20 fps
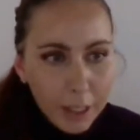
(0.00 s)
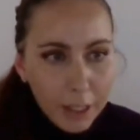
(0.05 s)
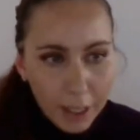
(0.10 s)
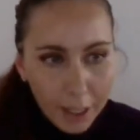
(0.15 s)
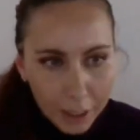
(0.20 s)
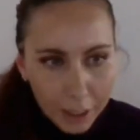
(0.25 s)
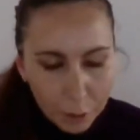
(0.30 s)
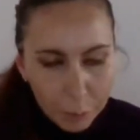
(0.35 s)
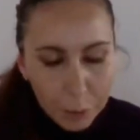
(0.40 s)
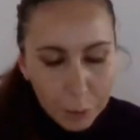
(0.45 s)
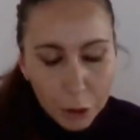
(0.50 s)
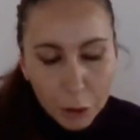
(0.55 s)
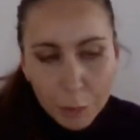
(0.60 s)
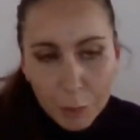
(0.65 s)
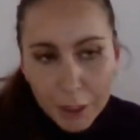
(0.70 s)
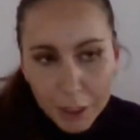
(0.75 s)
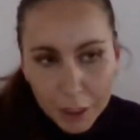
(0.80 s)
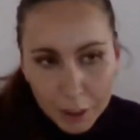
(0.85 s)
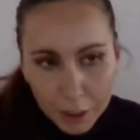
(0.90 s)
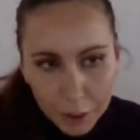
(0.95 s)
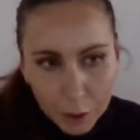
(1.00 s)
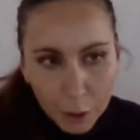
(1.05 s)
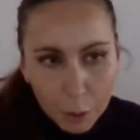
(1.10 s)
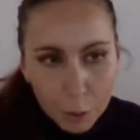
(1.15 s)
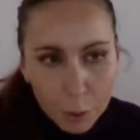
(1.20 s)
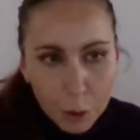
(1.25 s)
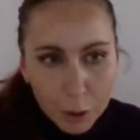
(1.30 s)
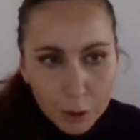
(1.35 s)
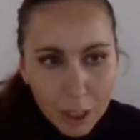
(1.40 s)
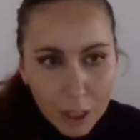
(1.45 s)
The economic and
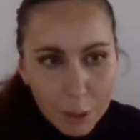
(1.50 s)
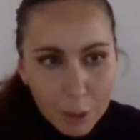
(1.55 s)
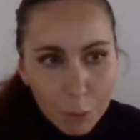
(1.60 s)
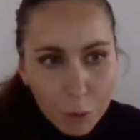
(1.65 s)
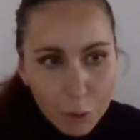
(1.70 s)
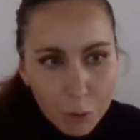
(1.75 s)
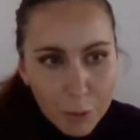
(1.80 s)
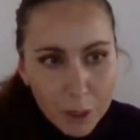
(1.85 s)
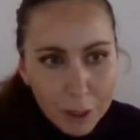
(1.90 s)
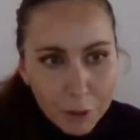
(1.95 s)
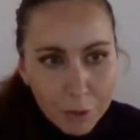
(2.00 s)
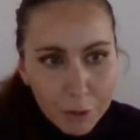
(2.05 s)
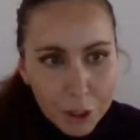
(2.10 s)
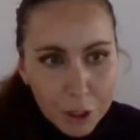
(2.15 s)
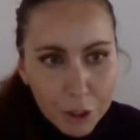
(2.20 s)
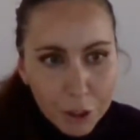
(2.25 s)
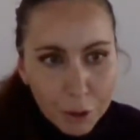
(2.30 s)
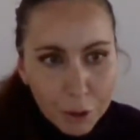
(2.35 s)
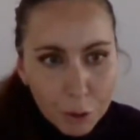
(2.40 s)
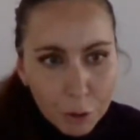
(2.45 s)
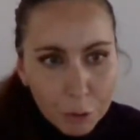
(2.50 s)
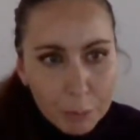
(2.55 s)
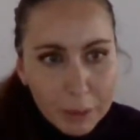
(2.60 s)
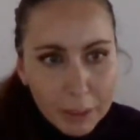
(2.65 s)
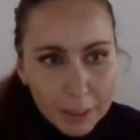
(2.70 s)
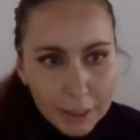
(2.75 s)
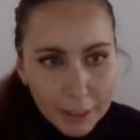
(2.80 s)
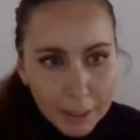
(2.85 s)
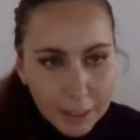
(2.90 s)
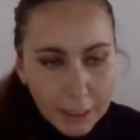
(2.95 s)
social type of migration could
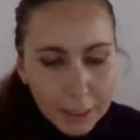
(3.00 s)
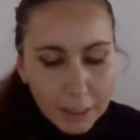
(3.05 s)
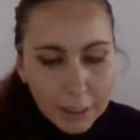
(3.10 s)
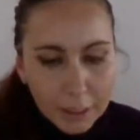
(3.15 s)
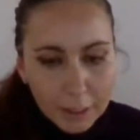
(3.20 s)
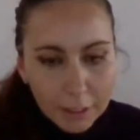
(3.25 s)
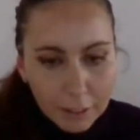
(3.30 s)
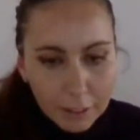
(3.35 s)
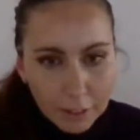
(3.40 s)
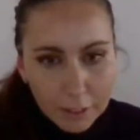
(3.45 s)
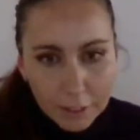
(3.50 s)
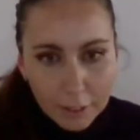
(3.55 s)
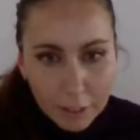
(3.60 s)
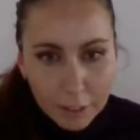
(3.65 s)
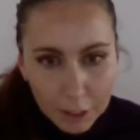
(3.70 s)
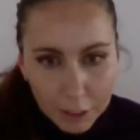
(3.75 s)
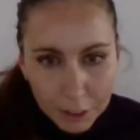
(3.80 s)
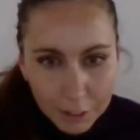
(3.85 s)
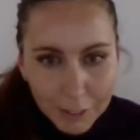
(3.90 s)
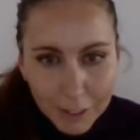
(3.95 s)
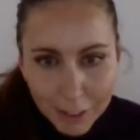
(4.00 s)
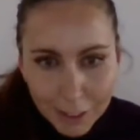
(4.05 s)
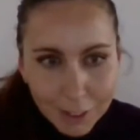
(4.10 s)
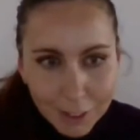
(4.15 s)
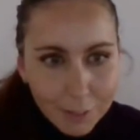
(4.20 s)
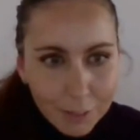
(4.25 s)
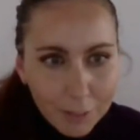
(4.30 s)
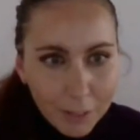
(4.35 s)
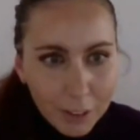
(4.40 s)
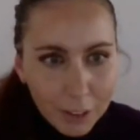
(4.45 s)
be seen
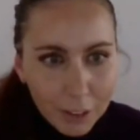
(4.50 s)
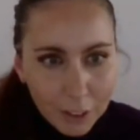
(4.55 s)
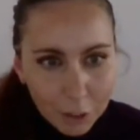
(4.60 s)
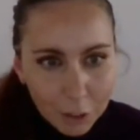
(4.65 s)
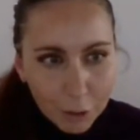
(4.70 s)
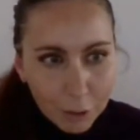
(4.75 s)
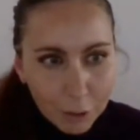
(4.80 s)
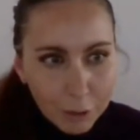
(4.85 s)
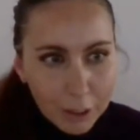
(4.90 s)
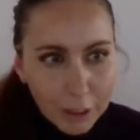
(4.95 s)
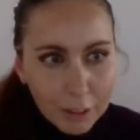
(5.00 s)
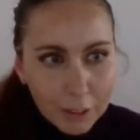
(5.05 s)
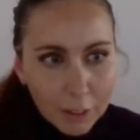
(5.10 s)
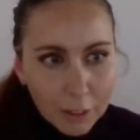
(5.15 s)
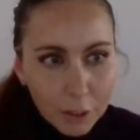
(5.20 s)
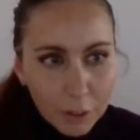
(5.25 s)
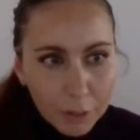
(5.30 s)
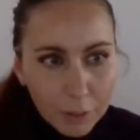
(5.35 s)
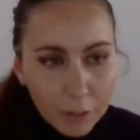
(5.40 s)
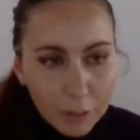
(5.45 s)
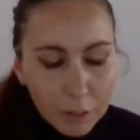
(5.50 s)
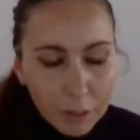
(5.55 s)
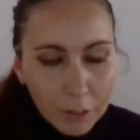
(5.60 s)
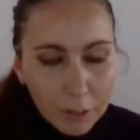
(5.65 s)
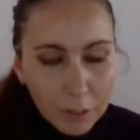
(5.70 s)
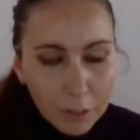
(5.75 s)
derivative in the context of